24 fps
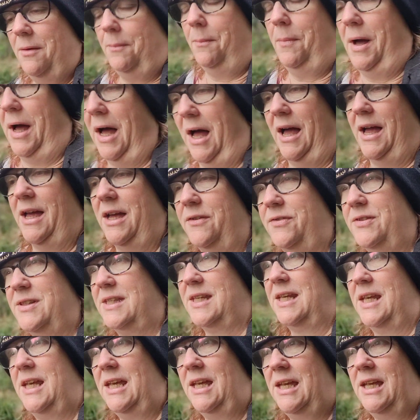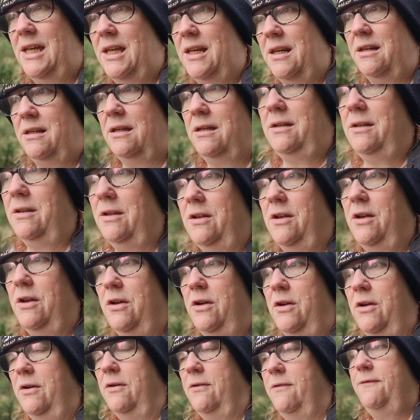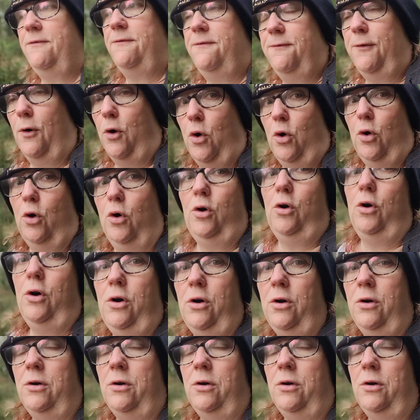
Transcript: But I have seen 4